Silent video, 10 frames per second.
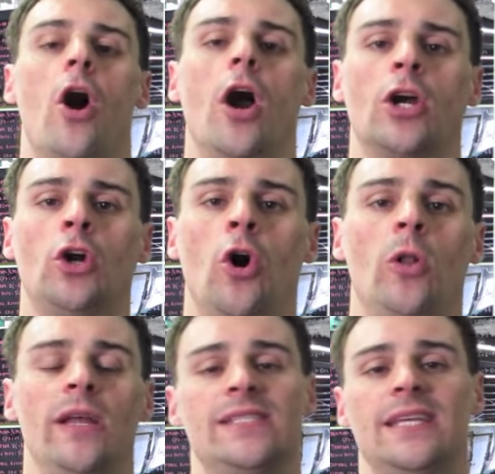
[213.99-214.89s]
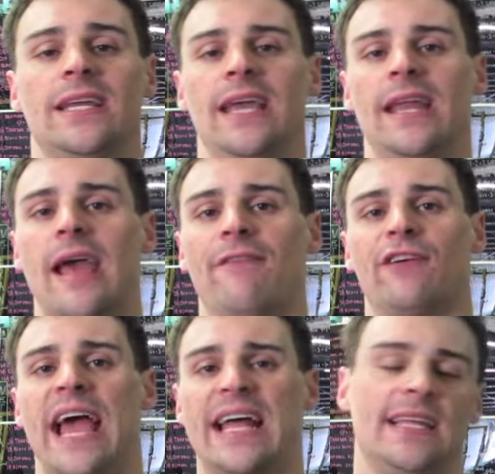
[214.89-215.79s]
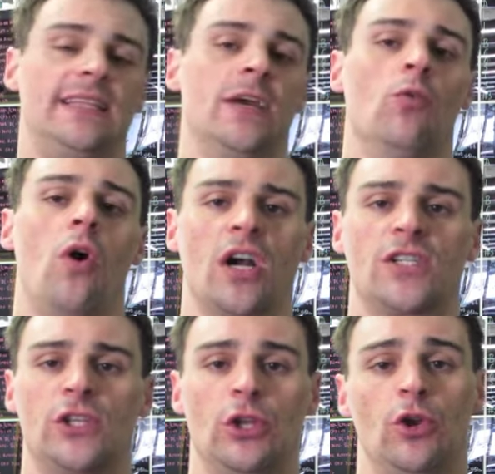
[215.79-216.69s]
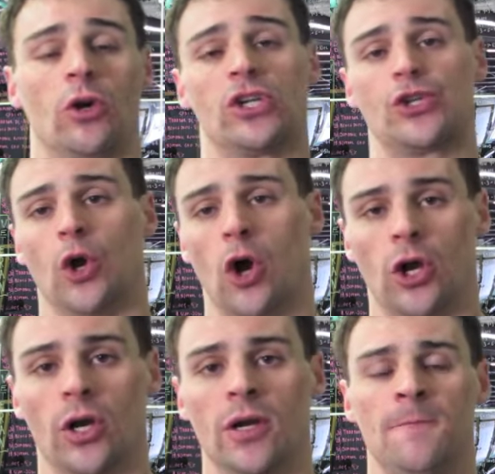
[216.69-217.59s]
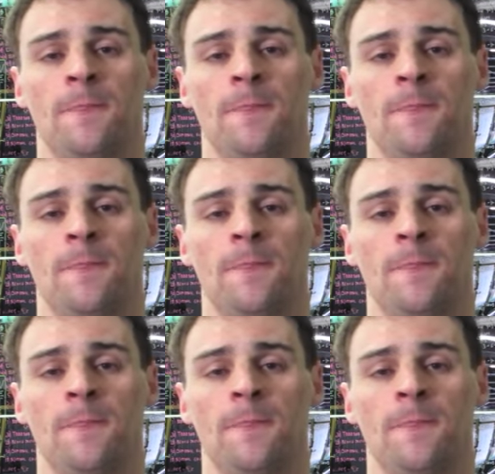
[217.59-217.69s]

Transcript: our goal is to get every athlete that walks through the door stronger,